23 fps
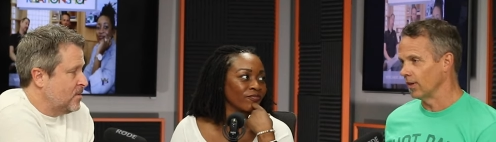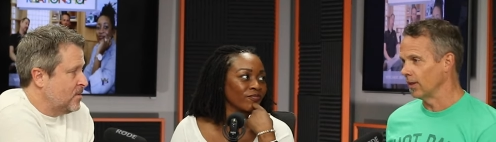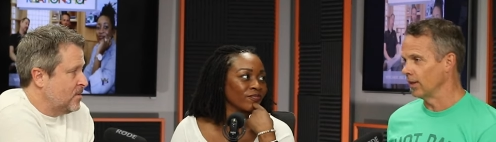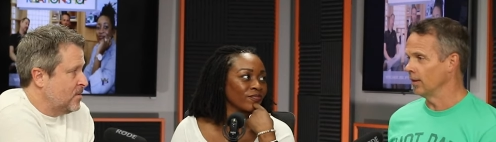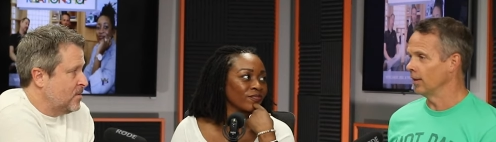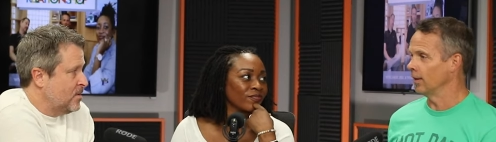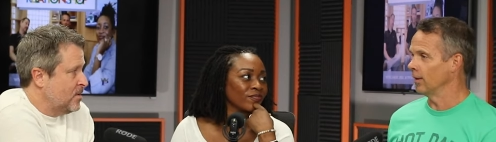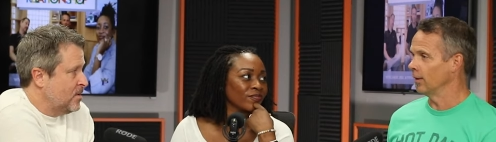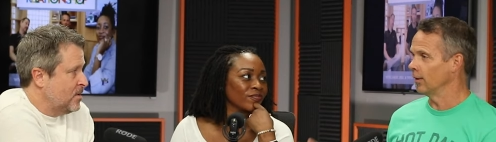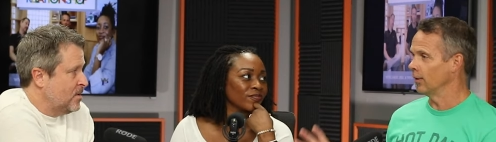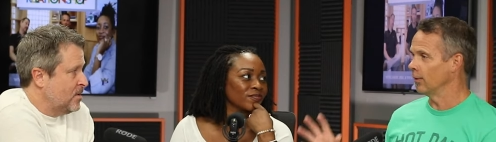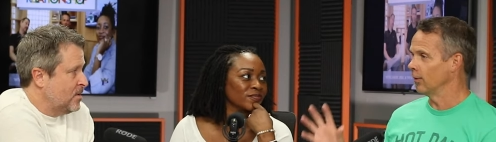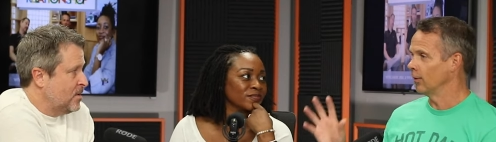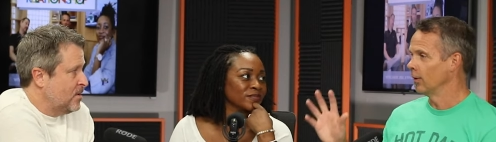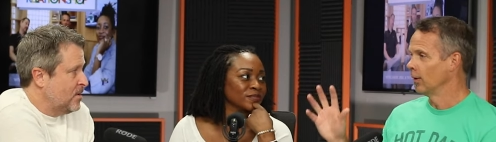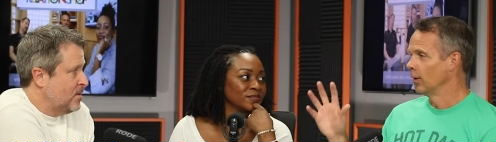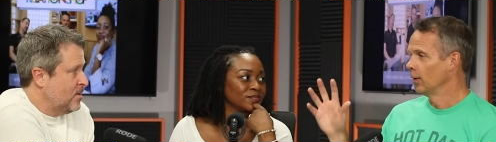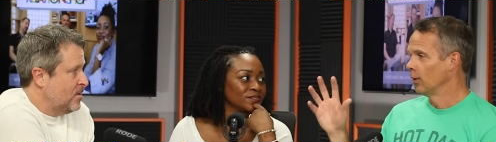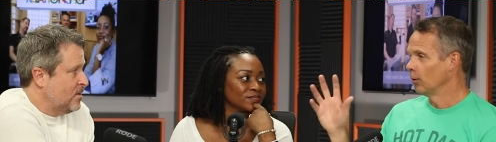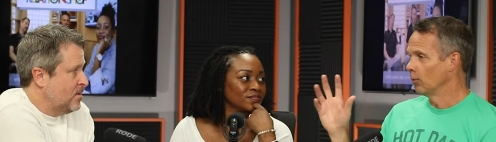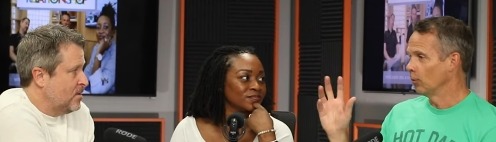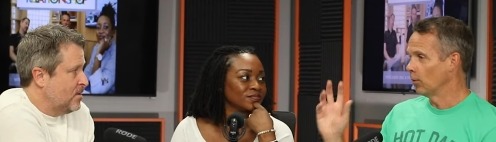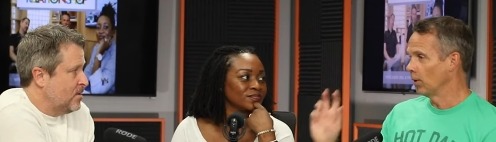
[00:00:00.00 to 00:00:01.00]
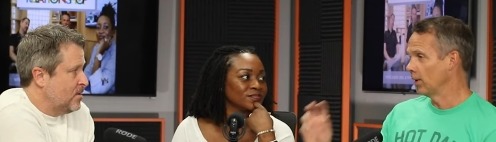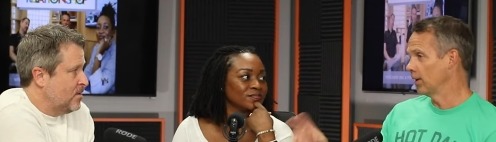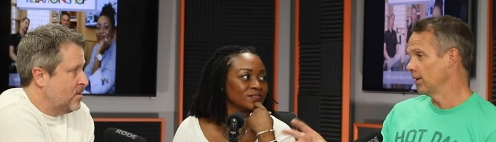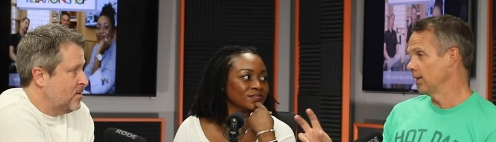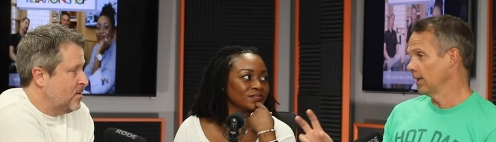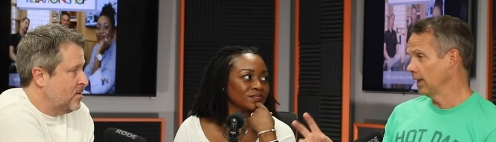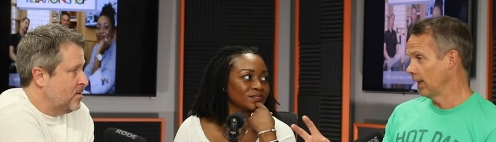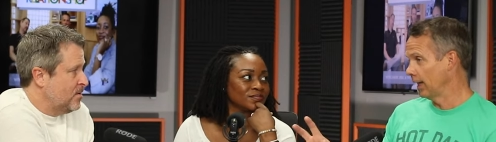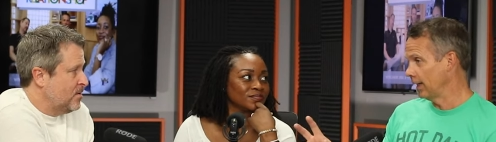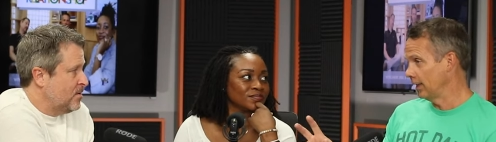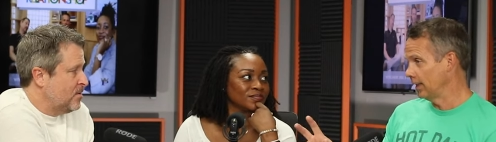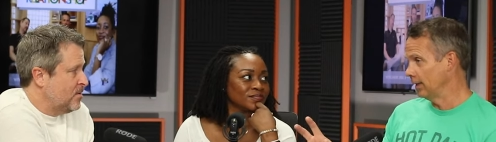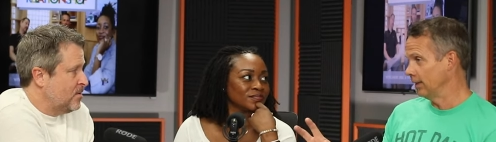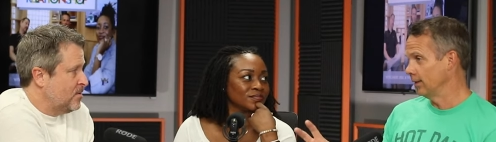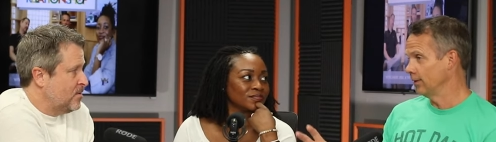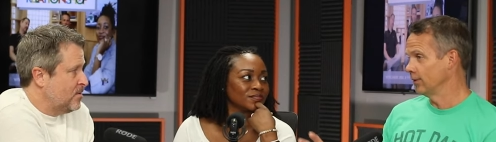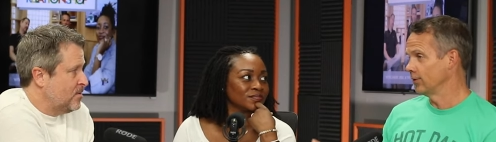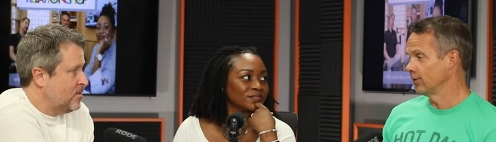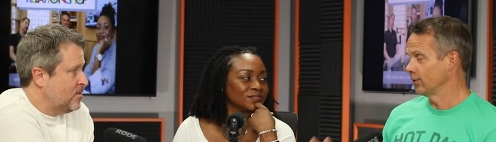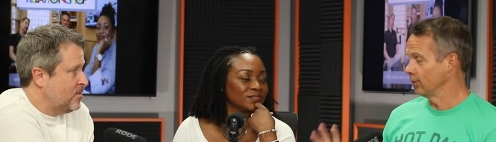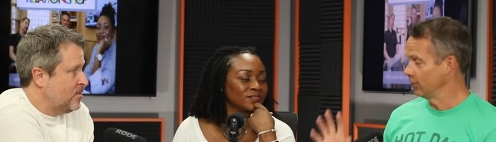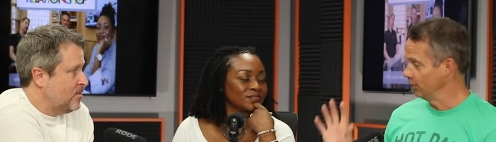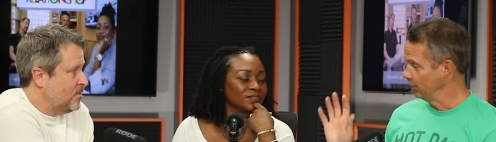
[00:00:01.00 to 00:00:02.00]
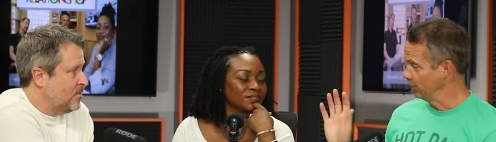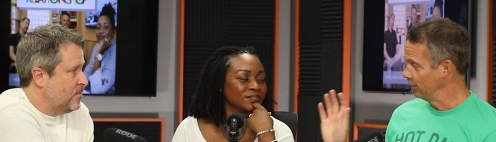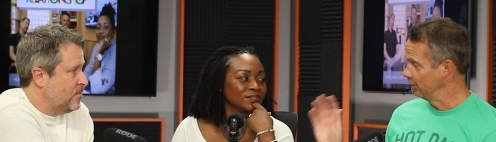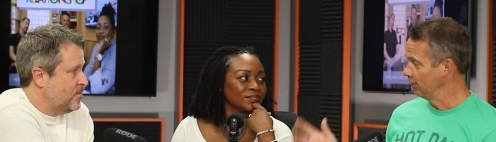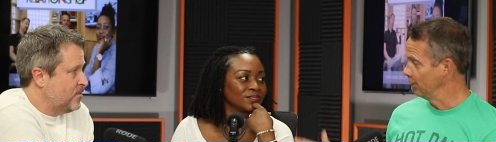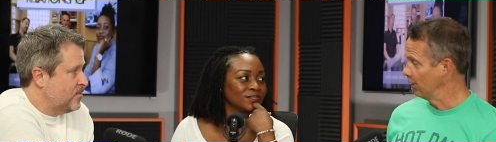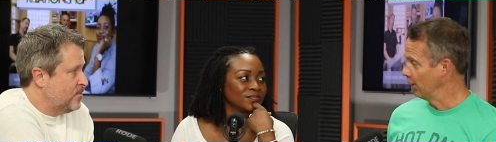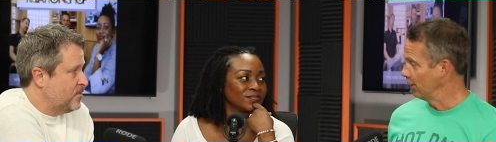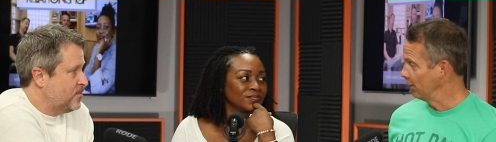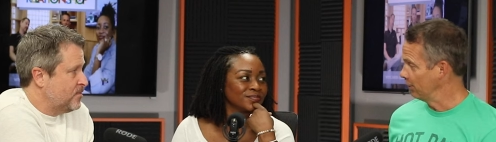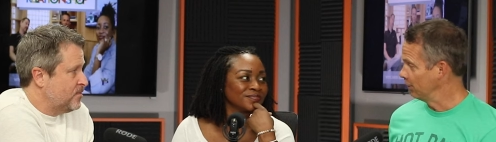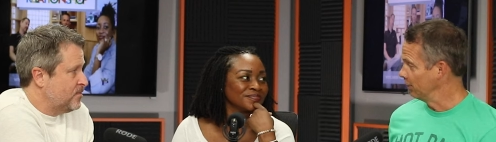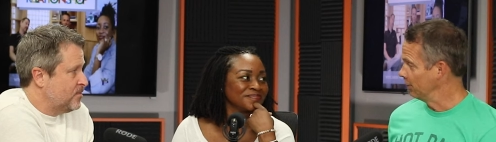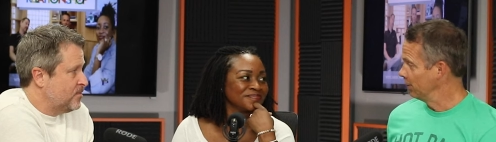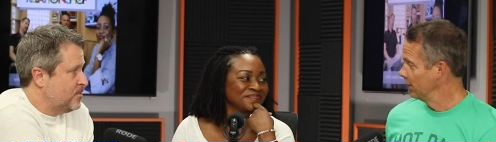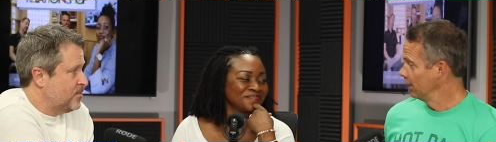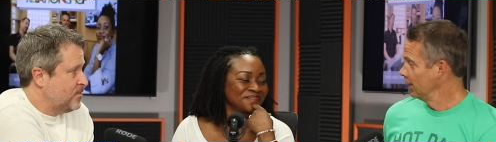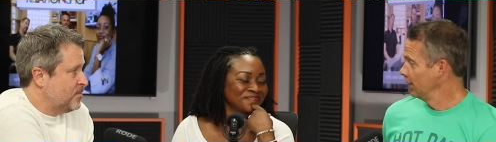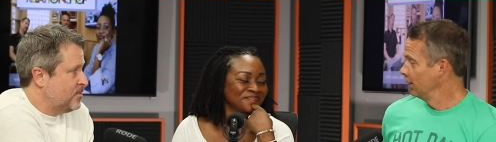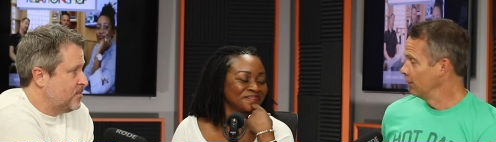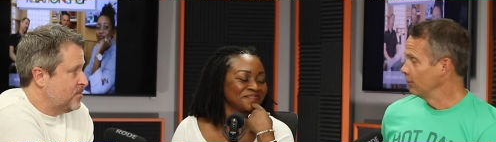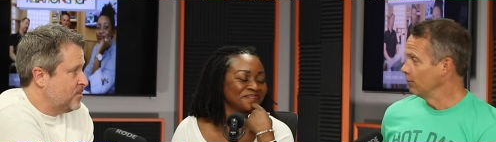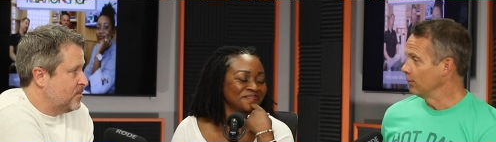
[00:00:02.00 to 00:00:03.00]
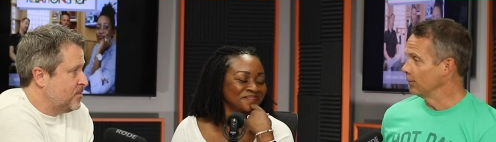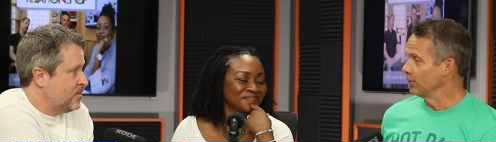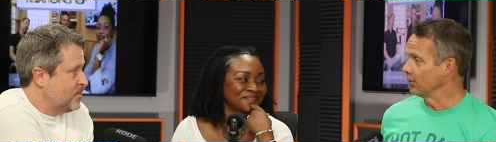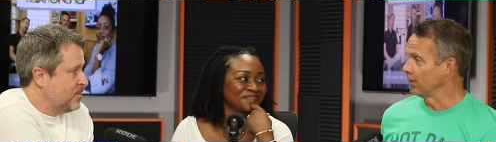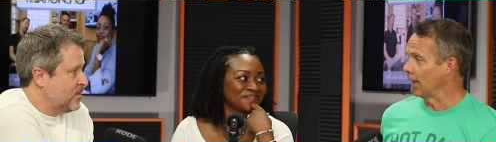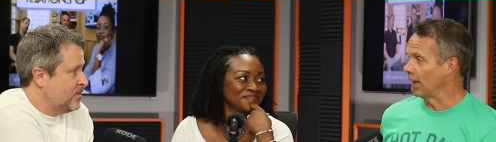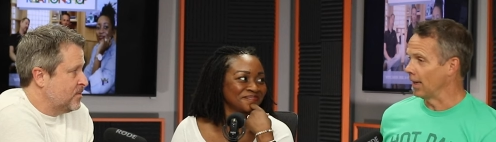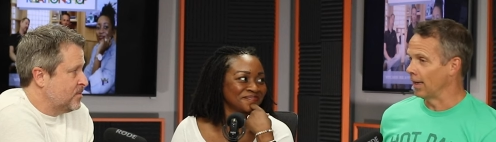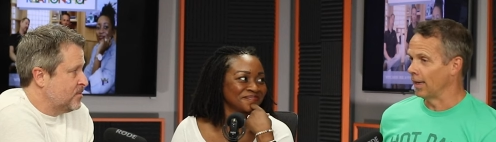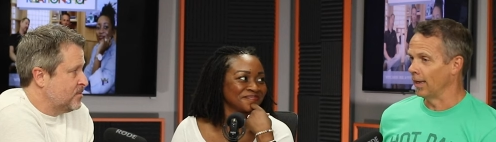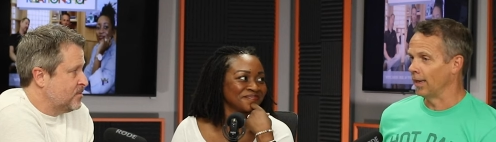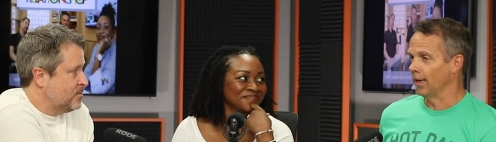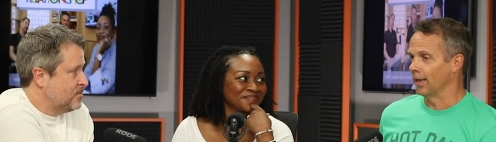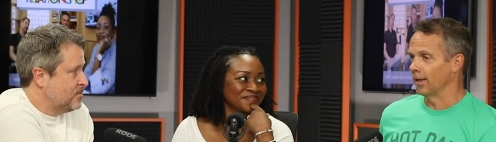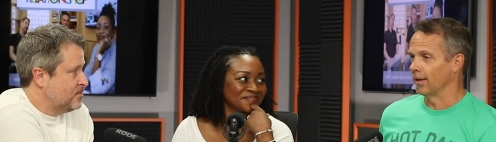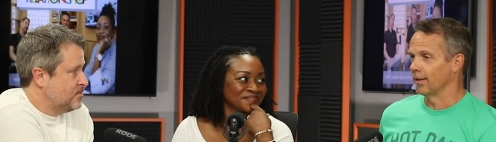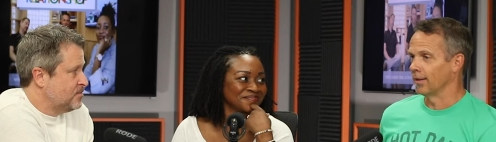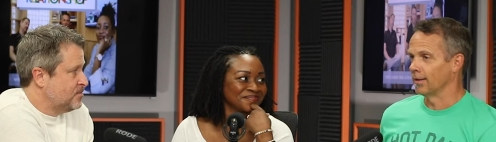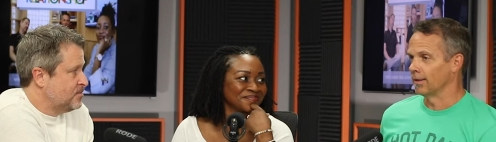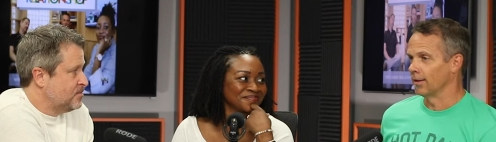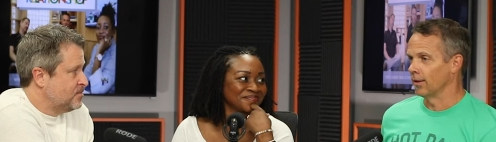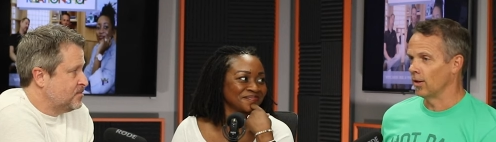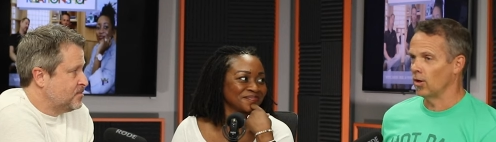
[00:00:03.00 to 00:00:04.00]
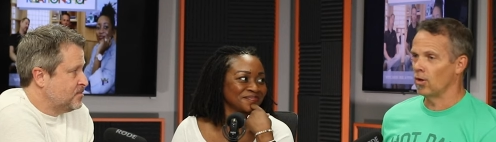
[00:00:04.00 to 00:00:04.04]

Speaker 1: and then one of the ladies who you know was like,